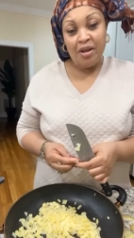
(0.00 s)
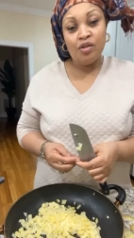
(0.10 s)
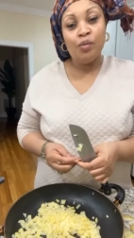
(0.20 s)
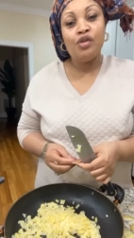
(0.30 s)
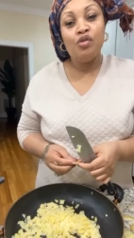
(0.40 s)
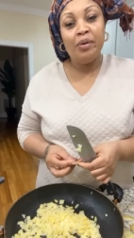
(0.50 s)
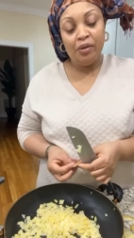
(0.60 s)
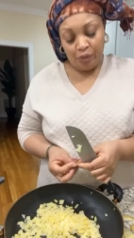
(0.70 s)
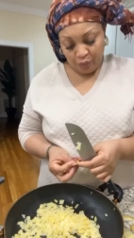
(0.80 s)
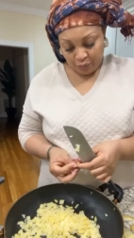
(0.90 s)
Comment what
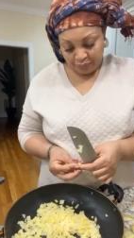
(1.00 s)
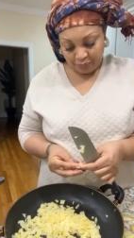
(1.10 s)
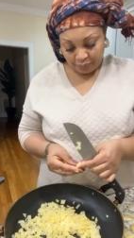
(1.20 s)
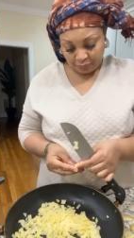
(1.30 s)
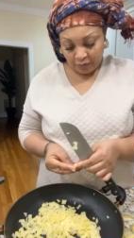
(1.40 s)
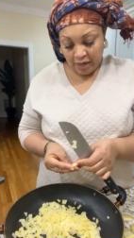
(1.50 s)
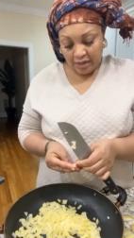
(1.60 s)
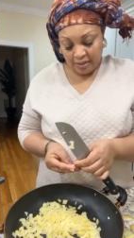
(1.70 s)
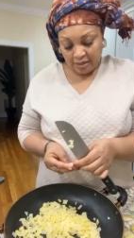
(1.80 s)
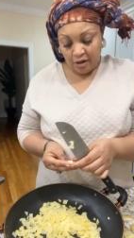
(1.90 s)
you've been through
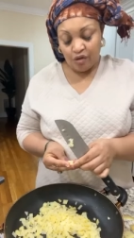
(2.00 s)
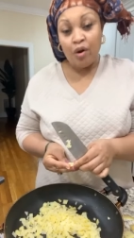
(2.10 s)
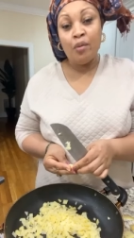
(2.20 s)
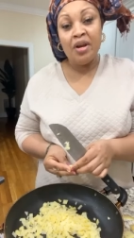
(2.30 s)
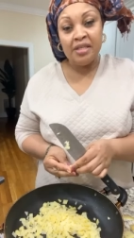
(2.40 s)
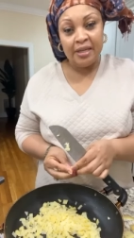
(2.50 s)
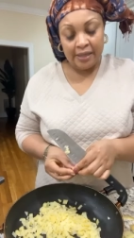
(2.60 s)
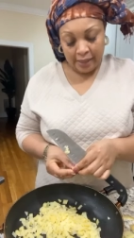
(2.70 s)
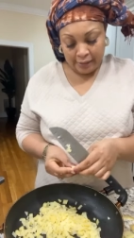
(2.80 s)
in this country raising